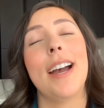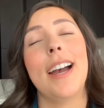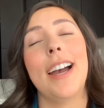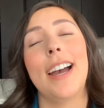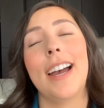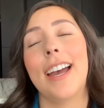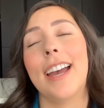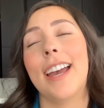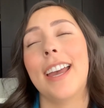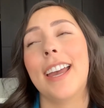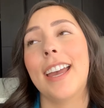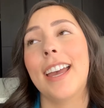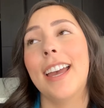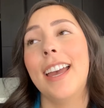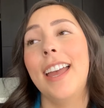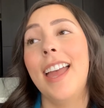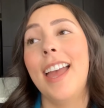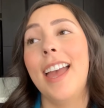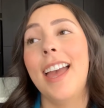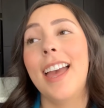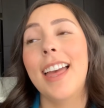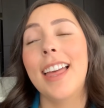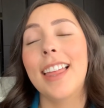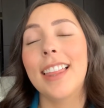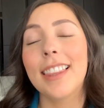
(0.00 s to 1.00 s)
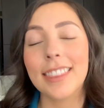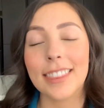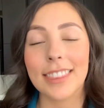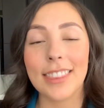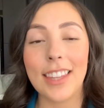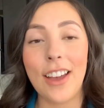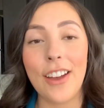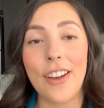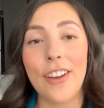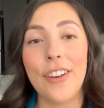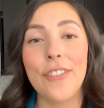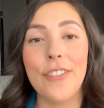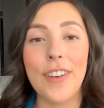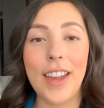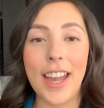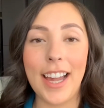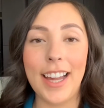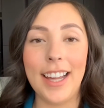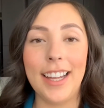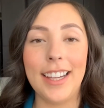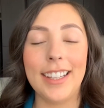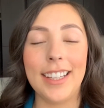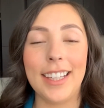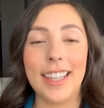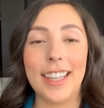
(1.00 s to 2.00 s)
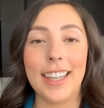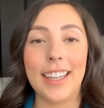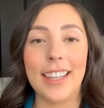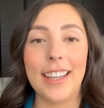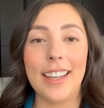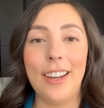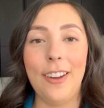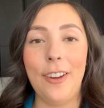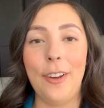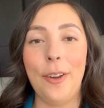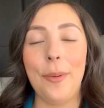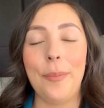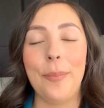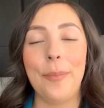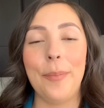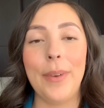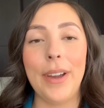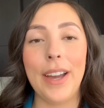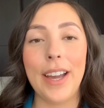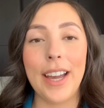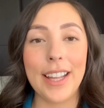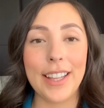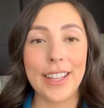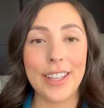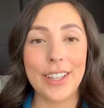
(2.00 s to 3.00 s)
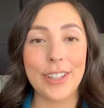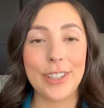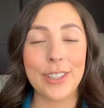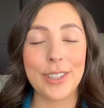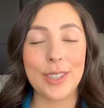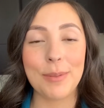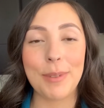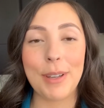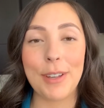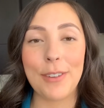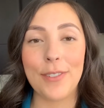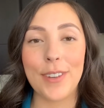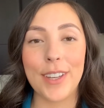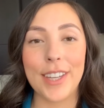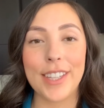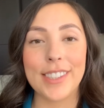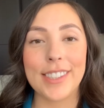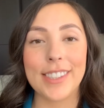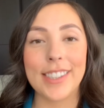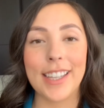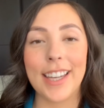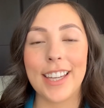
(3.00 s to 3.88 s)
I love adding highlighter to my face.